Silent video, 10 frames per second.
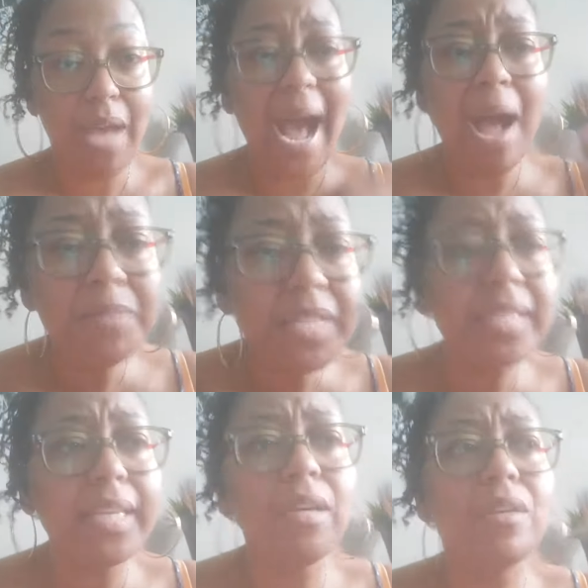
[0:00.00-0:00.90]
I'm
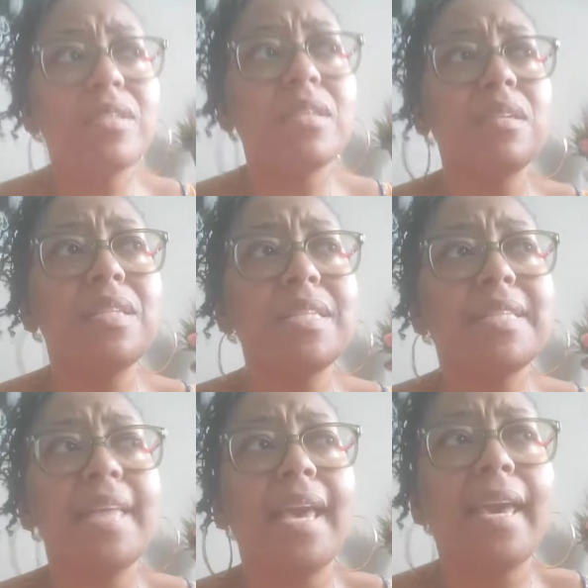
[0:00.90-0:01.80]
just here to
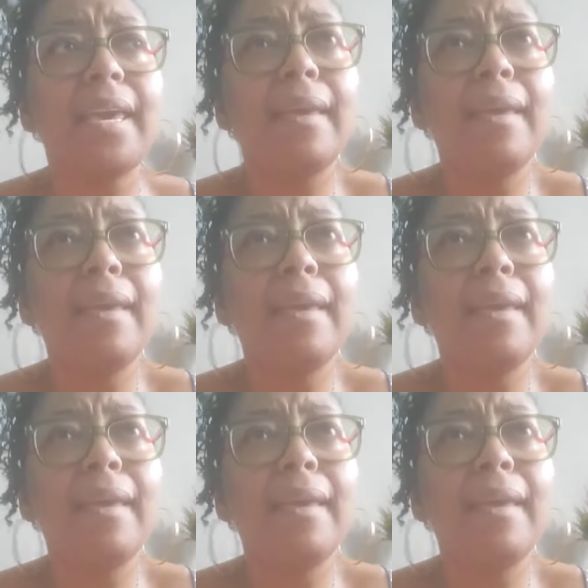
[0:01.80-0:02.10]
just say,